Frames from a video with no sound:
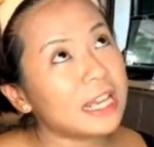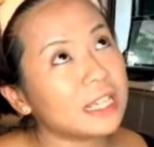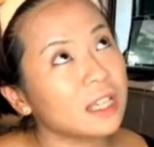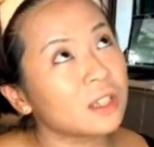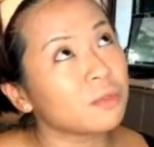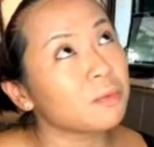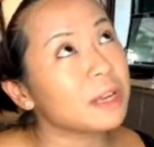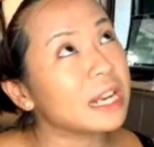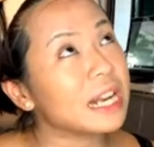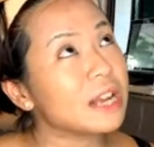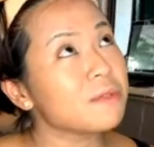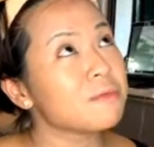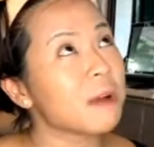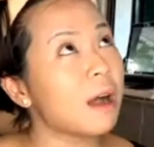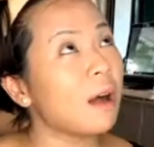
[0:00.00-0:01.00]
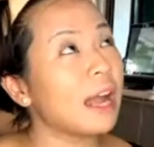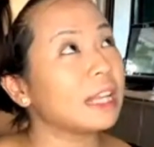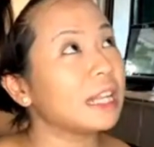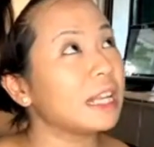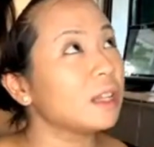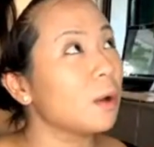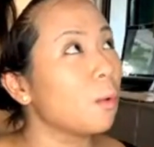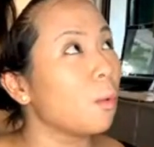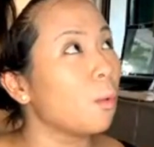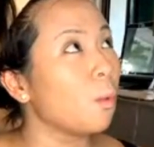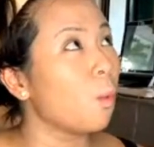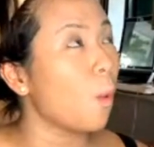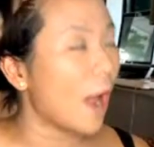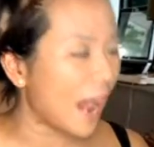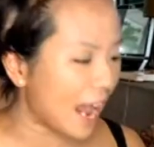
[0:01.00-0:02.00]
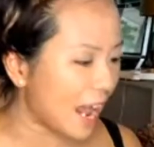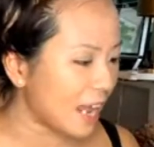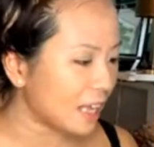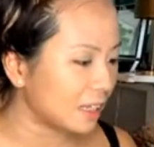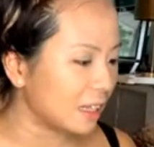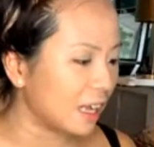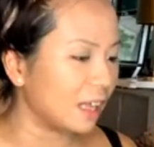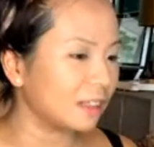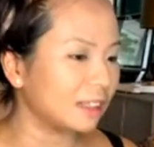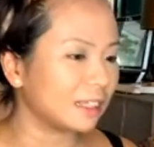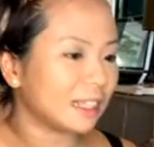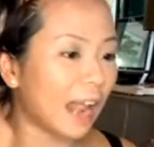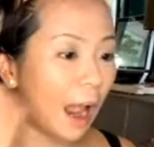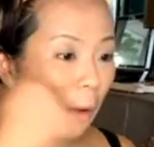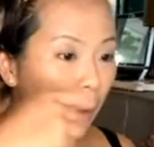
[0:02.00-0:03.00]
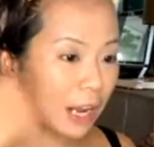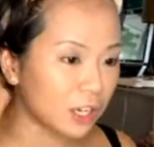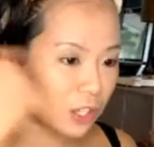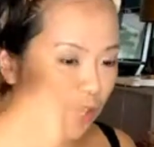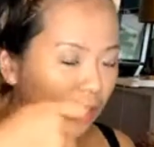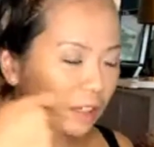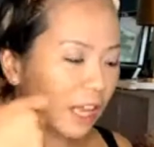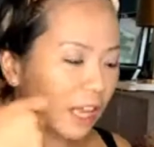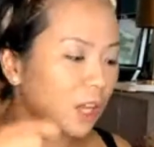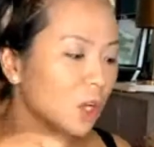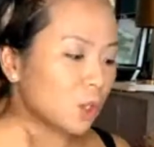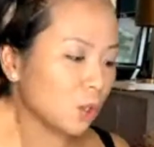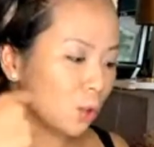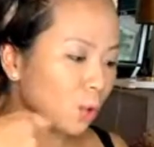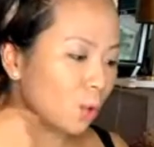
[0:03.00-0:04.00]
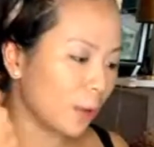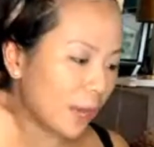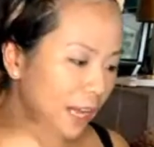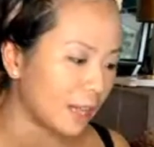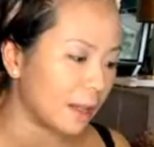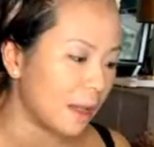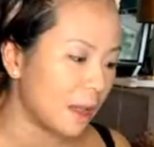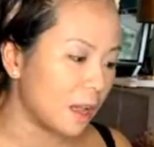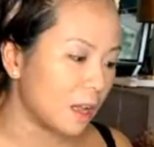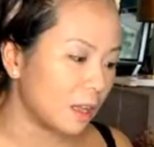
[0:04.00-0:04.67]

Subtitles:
face is really round. I think the way, the direction that you do it